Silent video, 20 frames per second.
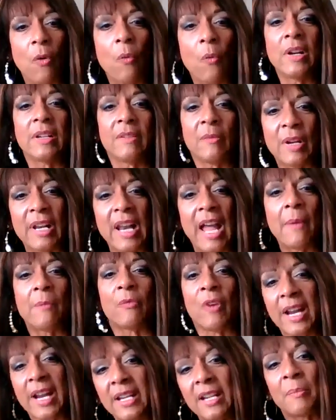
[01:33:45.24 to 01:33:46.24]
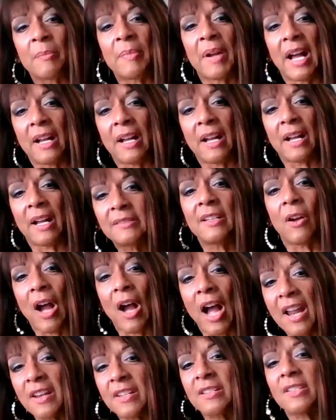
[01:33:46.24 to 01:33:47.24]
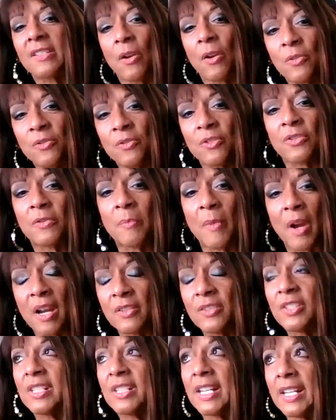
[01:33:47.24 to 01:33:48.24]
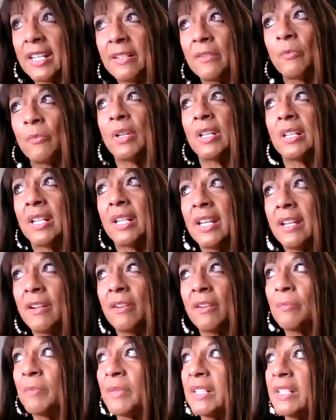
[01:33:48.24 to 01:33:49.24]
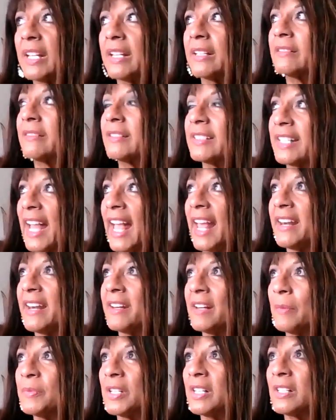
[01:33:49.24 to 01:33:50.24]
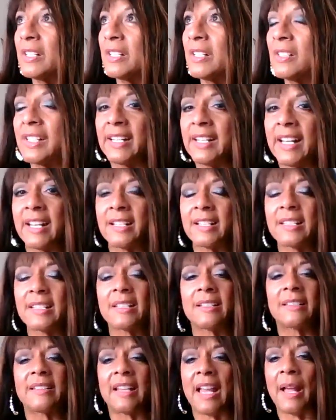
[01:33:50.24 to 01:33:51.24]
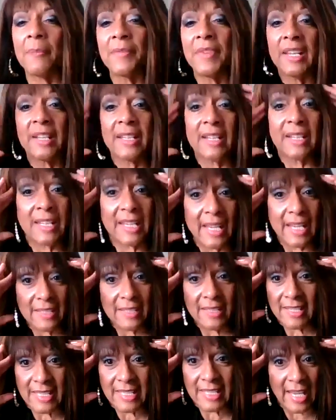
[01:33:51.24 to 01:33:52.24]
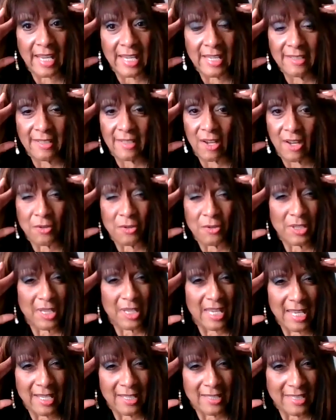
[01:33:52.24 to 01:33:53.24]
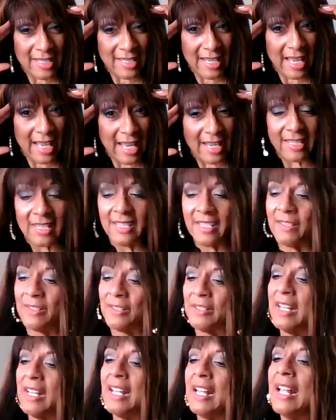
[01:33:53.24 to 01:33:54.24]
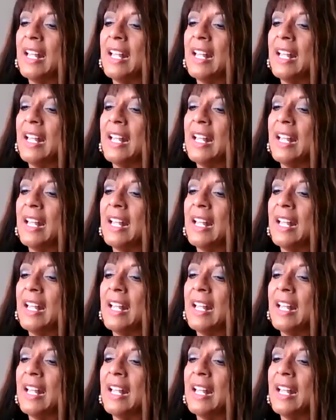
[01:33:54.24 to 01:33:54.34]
you know, when I'm writing about, you know, how the soldiers marched in and we could hear them and they standing up here looking at us. And I'm thinking Kent State and all those kids that got killed.